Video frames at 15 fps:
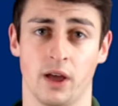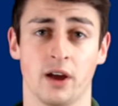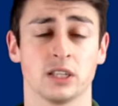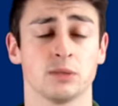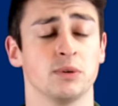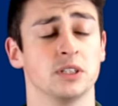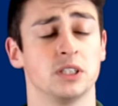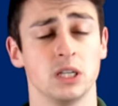I
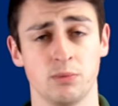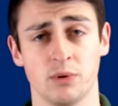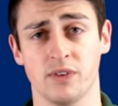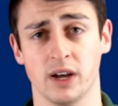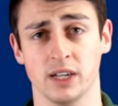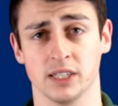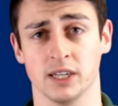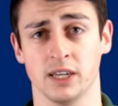asked my
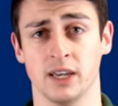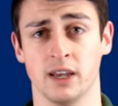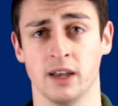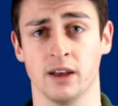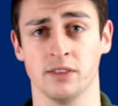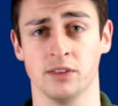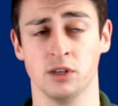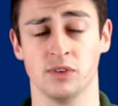supervisor
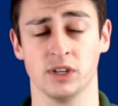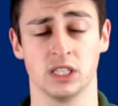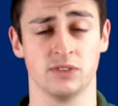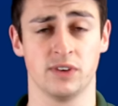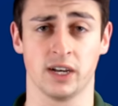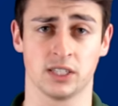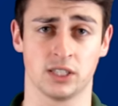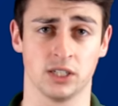here at the University
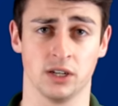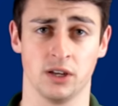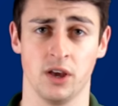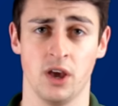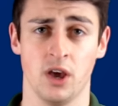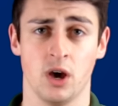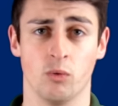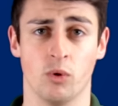of Exeter
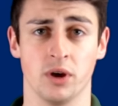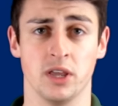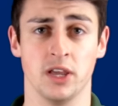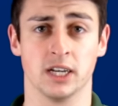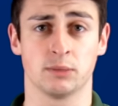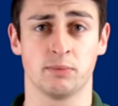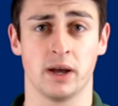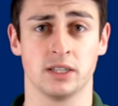what
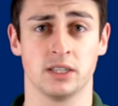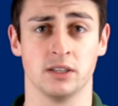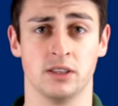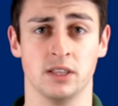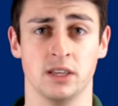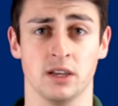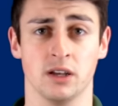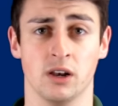he expected
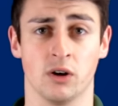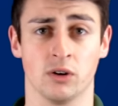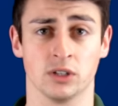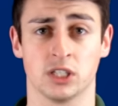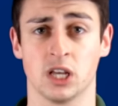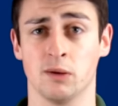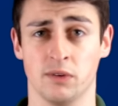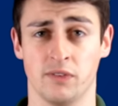the
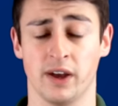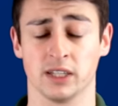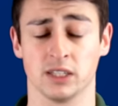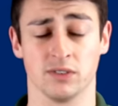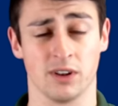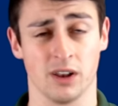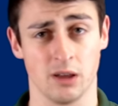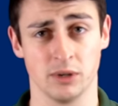long-term
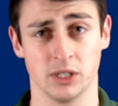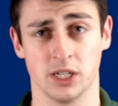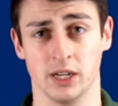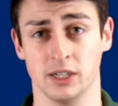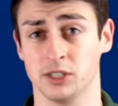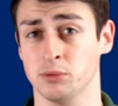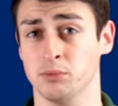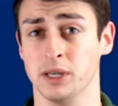effects of climate
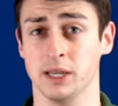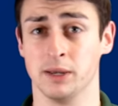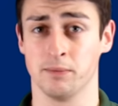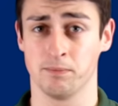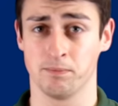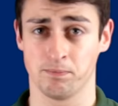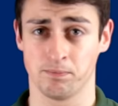change to be.